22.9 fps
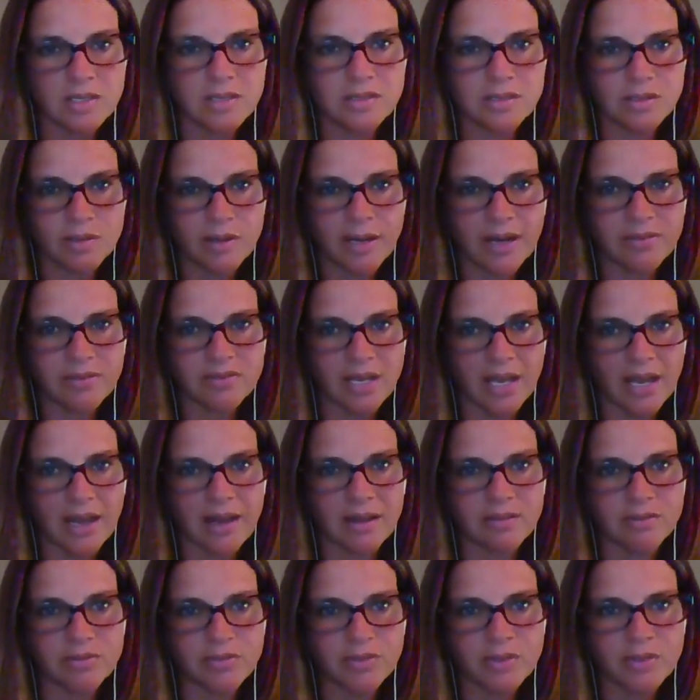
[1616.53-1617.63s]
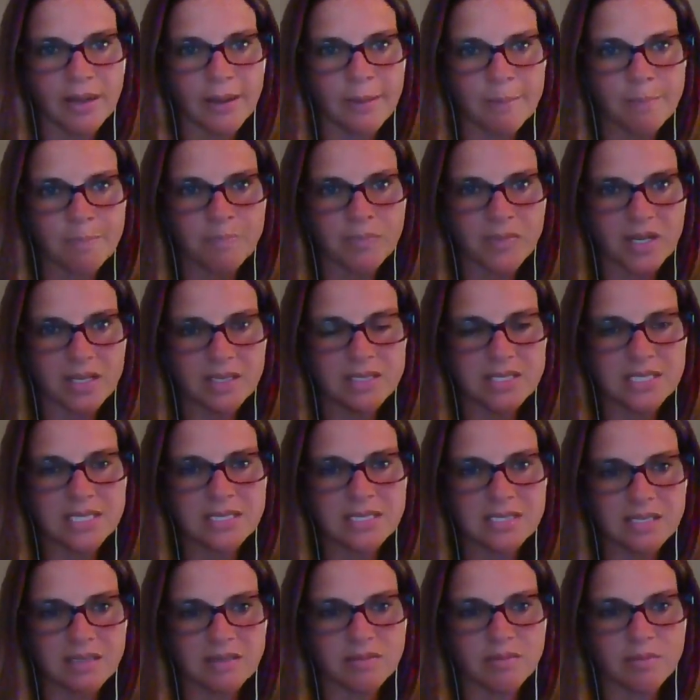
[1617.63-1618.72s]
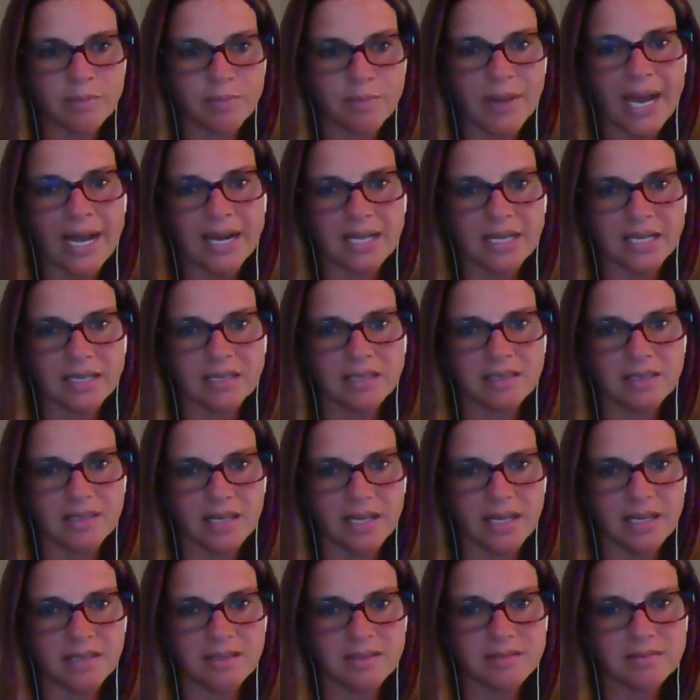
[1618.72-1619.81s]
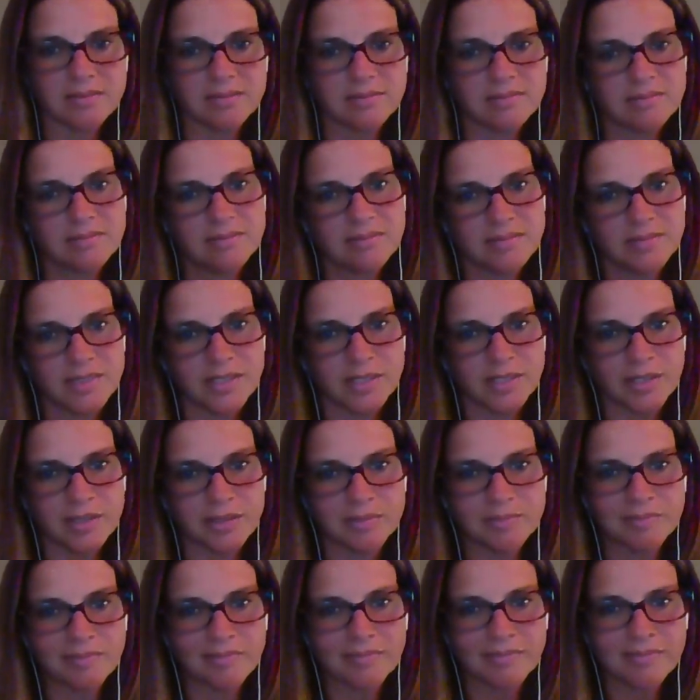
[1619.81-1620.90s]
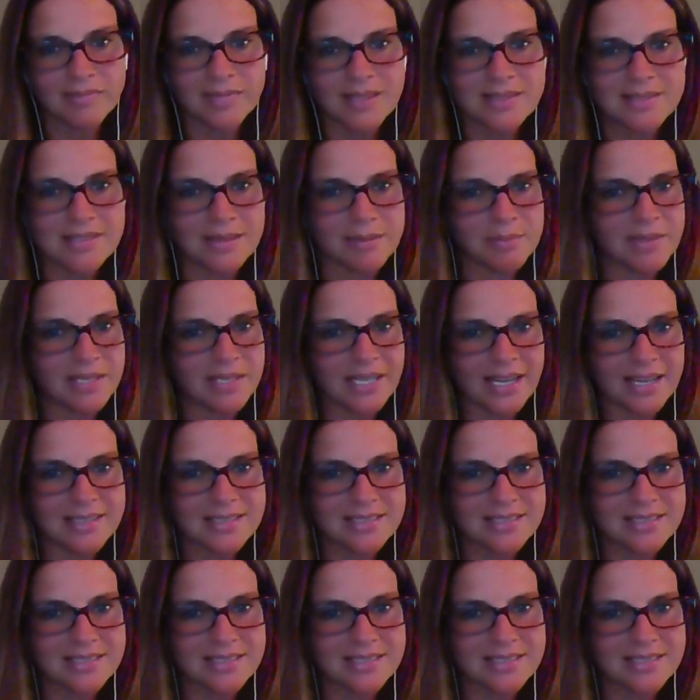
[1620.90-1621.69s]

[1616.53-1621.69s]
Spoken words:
do have to have a decent backing, and somebody had